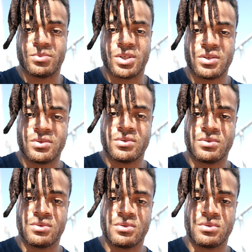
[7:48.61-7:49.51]
bro.
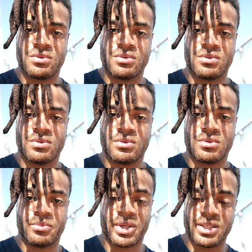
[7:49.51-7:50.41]

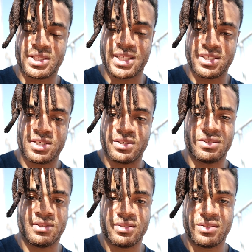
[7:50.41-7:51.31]
Pay attention.